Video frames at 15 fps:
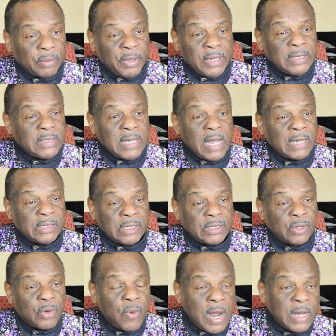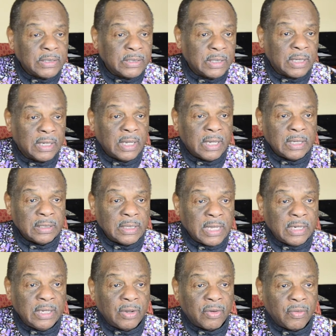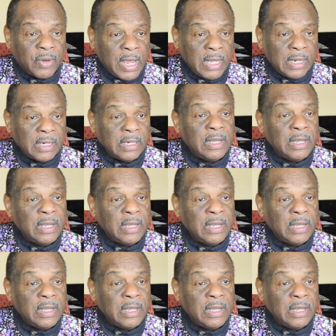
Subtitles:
But it's not just Kwanzaa that he created.